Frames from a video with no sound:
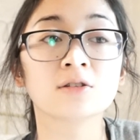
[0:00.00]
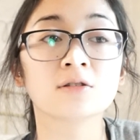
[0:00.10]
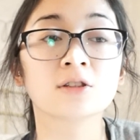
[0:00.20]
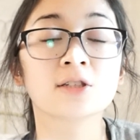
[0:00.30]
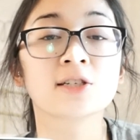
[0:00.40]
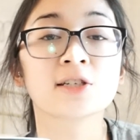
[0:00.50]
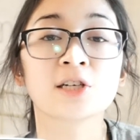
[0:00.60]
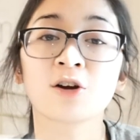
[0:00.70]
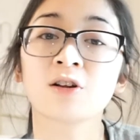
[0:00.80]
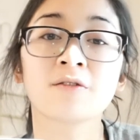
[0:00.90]
just
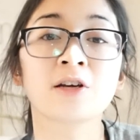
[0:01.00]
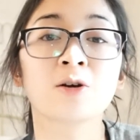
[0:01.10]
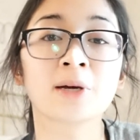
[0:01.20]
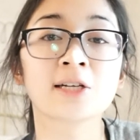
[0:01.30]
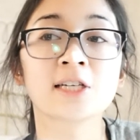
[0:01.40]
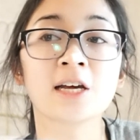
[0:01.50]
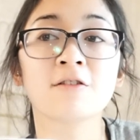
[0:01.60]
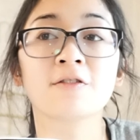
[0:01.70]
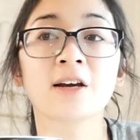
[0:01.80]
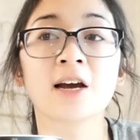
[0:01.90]
start living your best life.
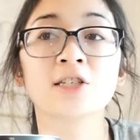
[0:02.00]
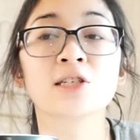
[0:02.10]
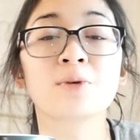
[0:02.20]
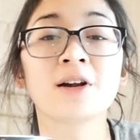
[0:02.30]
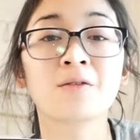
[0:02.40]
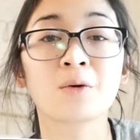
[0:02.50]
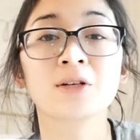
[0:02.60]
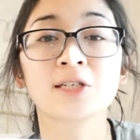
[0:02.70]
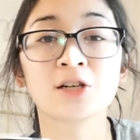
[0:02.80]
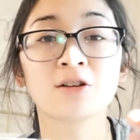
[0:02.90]
Like, I just want everyone
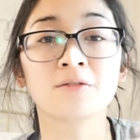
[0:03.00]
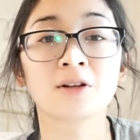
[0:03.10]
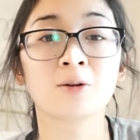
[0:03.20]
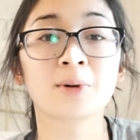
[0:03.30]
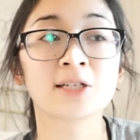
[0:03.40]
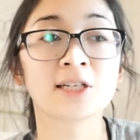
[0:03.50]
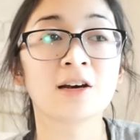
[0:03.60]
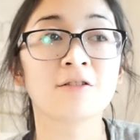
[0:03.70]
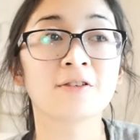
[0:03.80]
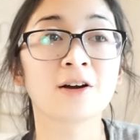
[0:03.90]
to start living their best
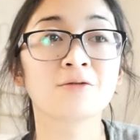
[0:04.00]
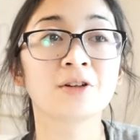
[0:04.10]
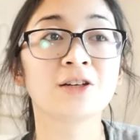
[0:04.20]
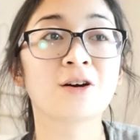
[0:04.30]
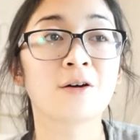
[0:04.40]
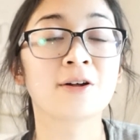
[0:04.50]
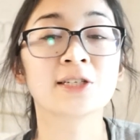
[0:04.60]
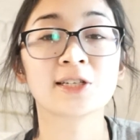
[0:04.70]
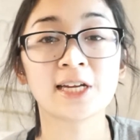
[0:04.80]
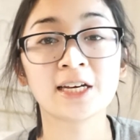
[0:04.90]
life. I don't really know how else
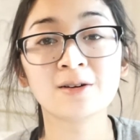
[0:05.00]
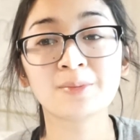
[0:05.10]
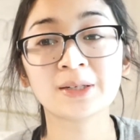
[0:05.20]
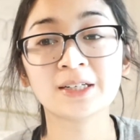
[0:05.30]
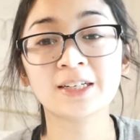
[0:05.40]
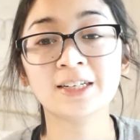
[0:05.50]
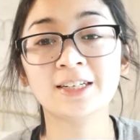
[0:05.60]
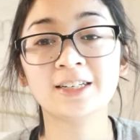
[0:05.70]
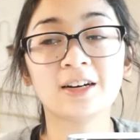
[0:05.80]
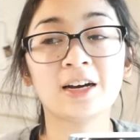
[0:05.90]
to say it, but
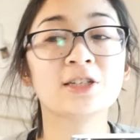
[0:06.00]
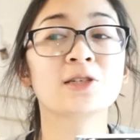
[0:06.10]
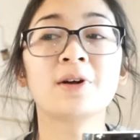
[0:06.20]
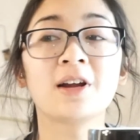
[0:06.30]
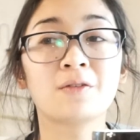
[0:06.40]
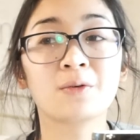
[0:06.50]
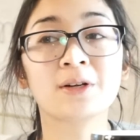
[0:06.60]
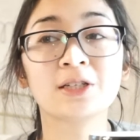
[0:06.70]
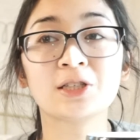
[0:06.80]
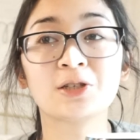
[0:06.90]
I just want
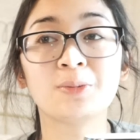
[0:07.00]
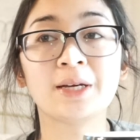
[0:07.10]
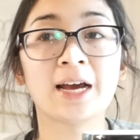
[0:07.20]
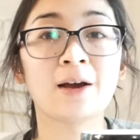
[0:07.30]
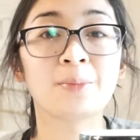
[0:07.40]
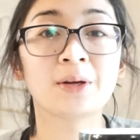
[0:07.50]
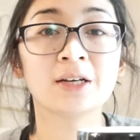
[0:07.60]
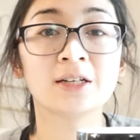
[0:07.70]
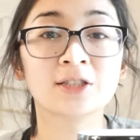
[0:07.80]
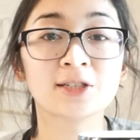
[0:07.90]
everyone to be happy
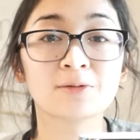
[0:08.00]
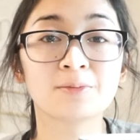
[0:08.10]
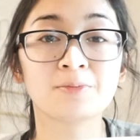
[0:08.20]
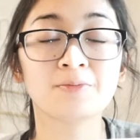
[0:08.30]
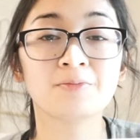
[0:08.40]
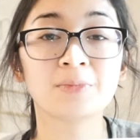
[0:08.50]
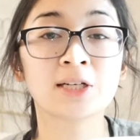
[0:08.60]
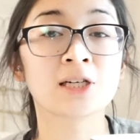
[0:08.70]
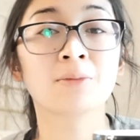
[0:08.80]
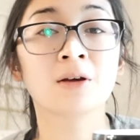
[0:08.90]
and just
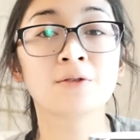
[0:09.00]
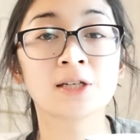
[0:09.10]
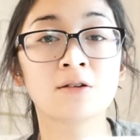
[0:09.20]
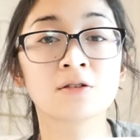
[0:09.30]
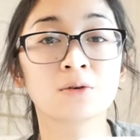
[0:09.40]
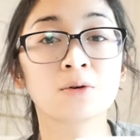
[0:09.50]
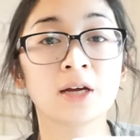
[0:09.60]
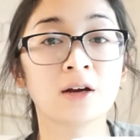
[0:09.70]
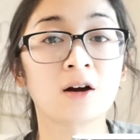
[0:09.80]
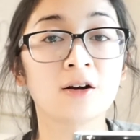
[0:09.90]
accept themselves for who
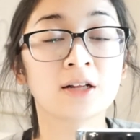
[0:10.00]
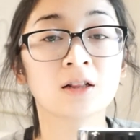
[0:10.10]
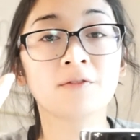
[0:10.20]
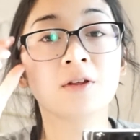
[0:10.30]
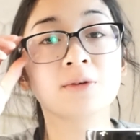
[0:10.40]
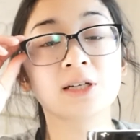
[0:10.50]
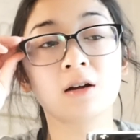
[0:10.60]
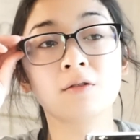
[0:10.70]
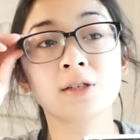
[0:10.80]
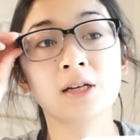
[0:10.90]
they are and love
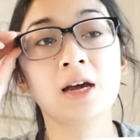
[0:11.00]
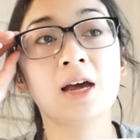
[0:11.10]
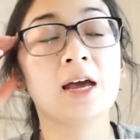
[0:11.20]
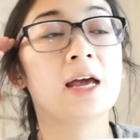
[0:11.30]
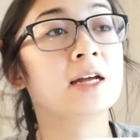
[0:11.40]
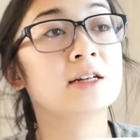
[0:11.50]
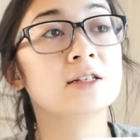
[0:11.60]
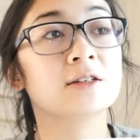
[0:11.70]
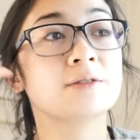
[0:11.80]
themselves and